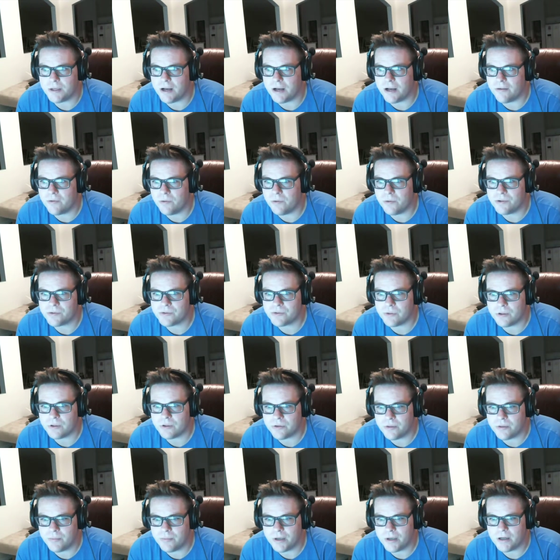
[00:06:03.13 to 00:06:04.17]
every once in a while
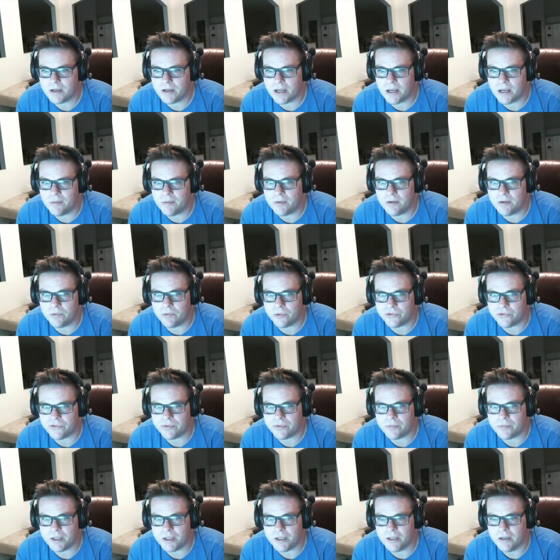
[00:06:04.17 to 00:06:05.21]
Green Man Gaming will
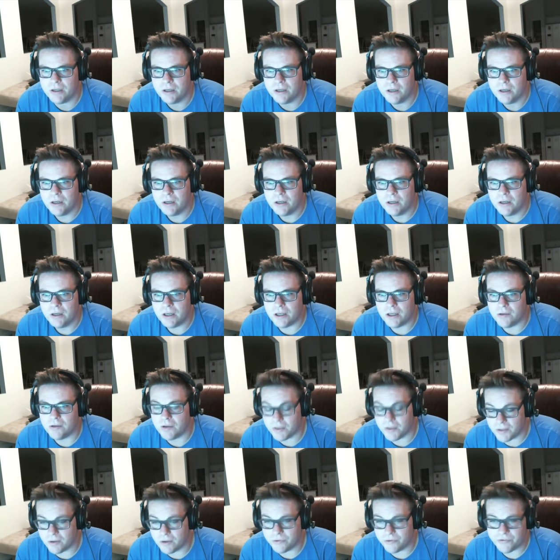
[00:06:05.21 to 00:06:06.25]
send me, and
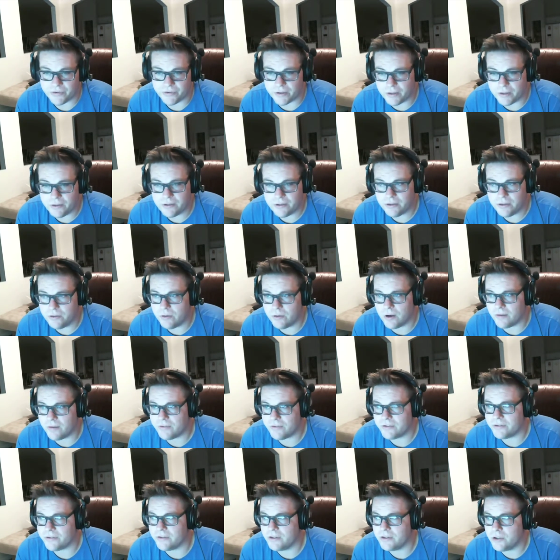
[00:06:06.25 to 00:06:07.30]
they'll send it to you
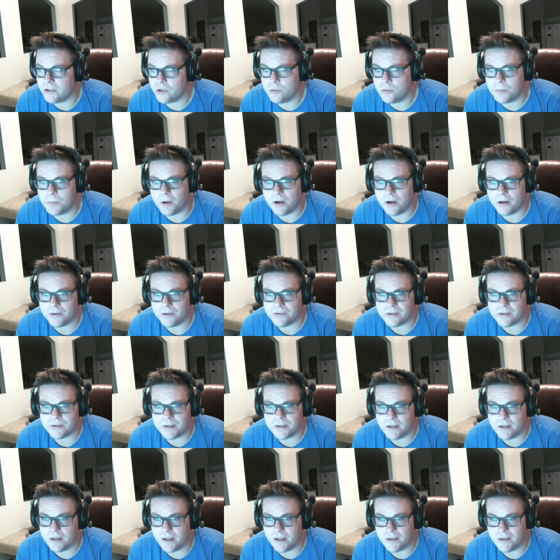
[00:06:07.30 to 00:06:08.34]
obviously coupons, and
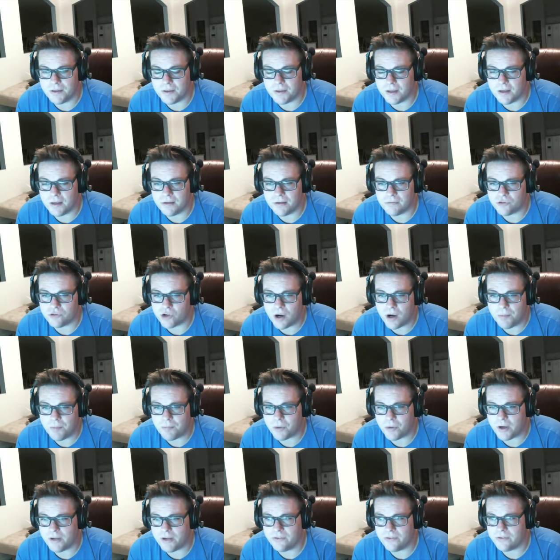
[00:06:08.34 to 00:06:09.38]
the, they drop
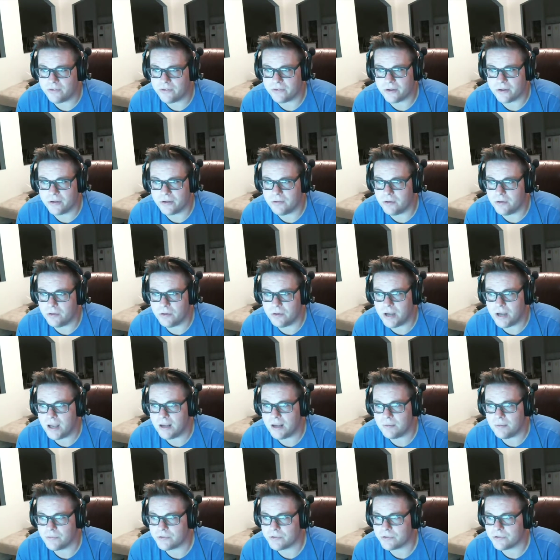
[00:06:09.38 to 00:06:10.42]
prices on new
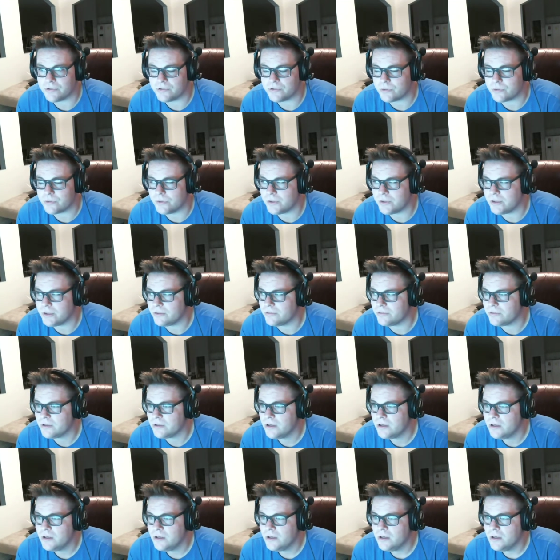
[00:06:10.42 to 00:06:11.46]
games, so it's real nice.
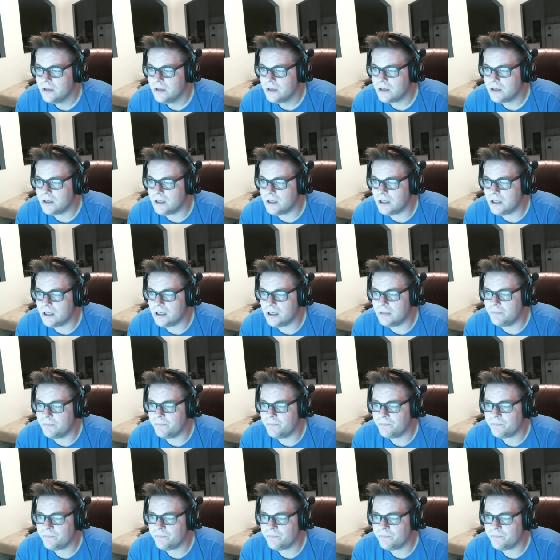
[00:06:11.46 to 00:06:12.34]
Um, nice.